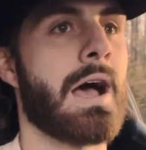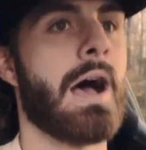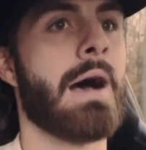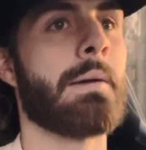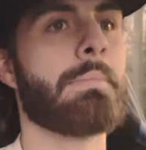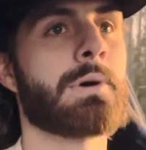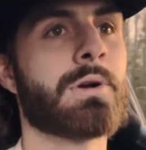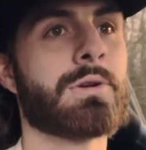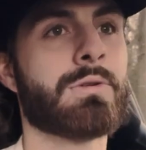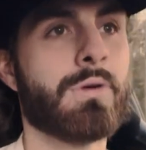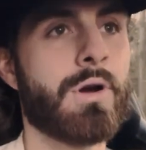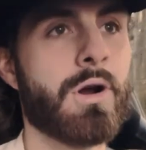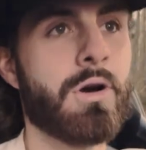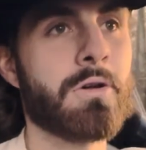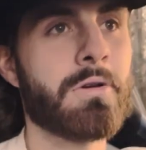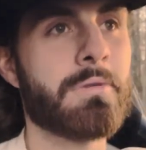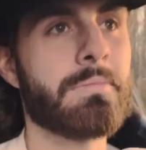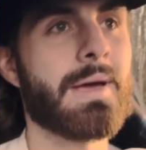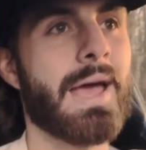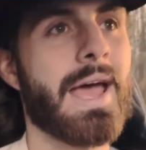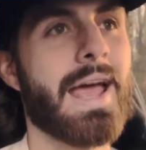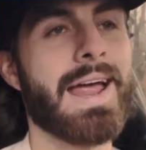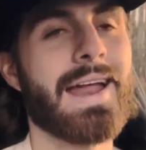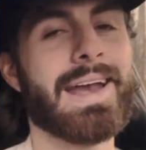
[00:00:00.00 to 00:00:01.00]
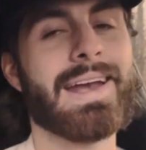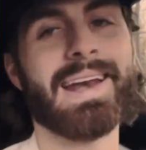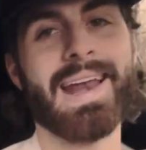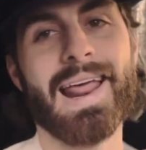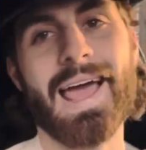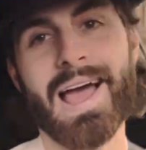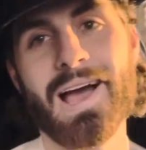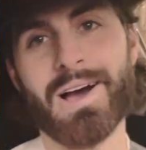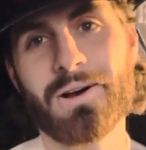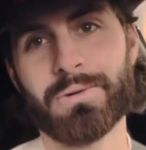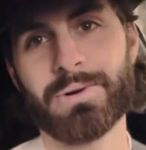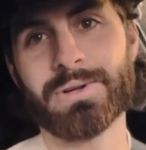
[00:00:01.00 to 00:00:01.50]
I'm a grown man
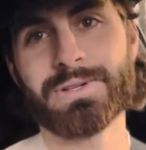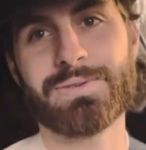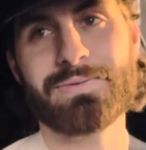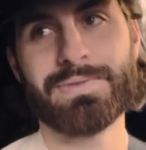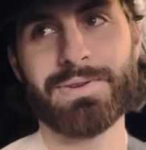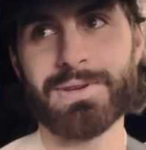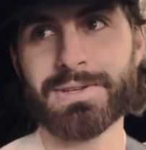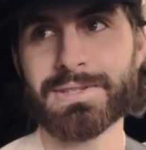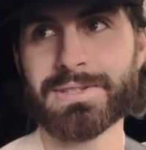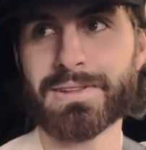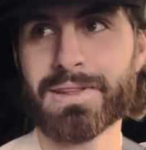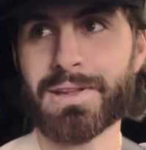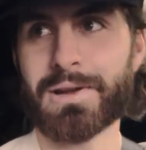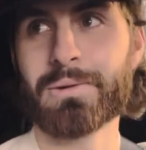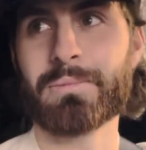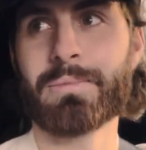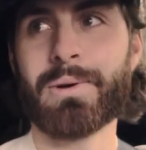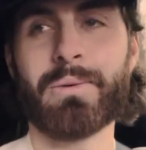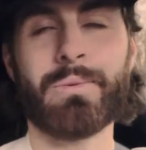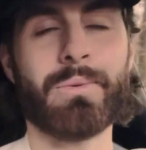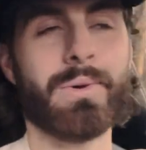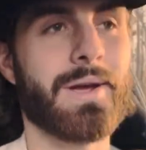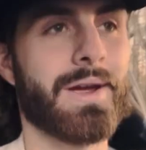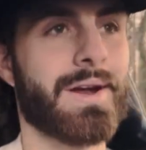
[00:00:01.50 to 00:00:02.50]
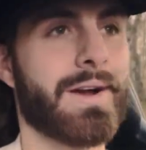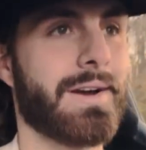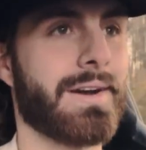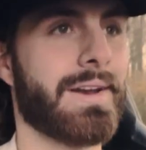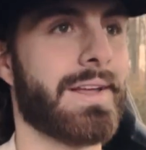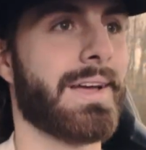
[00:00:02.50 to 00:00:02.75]
now, which feels a little bit weird.